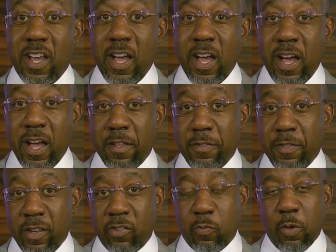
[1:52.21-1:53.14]
Uh,
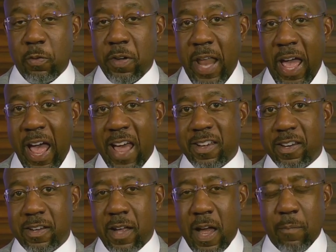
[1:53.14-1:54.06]
this will not
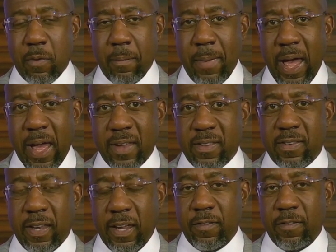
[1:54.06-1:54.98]
compromise
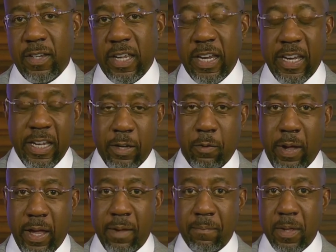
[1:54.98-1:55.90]
safety in any
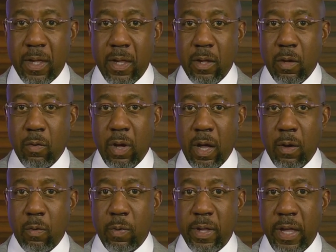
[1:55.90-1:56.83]
way. Uh,
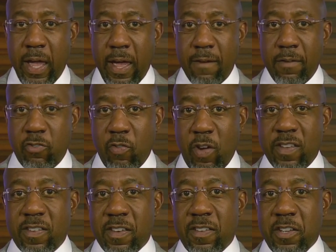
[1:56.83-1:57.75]
we have
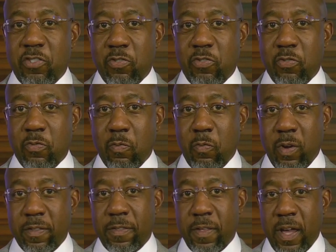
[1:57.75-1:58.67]
addressed this issue
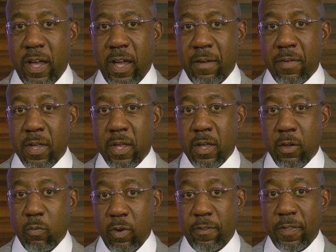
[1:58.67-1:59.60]
with uh,
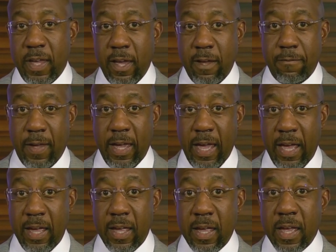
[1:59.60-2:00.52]
with the
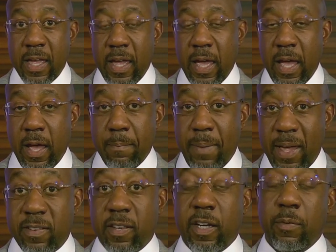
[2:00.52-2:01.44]
FAA. Uh,
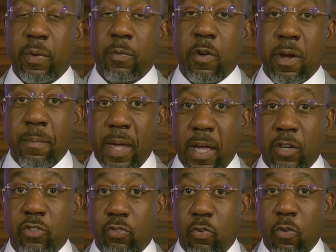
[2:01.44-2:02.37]
basically, we want to make
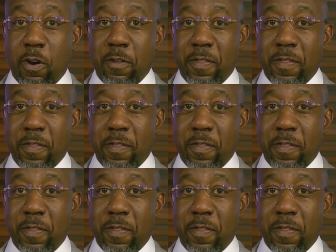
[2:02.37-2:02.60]
sure